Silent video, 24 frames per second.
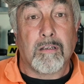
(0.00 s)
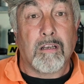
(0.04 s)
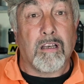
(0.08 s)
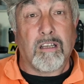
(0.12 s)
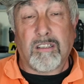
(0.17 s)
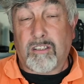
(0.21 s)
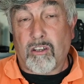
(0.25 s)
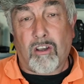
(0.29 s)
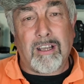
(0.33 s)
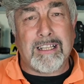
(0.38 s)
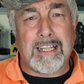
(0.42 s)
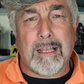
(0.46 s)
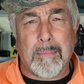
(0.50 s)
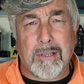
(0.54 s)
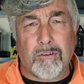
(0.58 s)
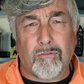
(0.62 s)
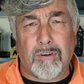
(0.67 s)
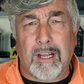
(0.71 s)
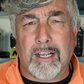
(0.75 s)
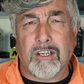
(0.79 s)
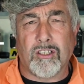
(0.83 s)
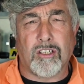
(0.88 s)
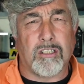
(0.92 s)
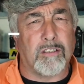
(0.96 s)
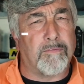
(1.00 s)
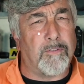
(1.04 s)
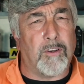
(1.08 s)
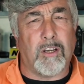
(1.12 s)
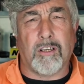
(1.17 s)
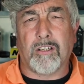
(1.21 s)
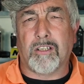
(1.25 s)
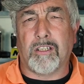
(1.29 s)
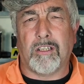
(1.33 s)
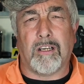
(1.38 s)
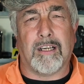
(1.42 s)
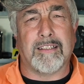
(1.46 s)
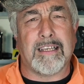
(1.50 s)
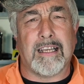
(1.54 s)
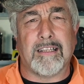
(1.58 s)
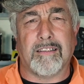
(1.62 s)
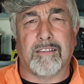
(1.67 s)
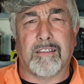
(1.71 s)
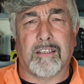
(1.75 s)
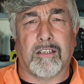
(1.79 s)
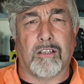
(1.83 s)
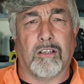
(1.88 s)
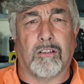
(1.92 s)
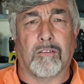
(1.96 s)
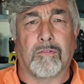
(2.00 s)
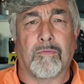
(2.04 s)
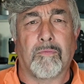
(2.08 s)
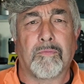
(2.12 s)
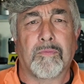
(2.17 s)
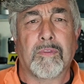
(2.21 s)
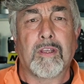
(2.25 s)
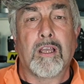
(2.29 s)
The dynamic range is virtually identical.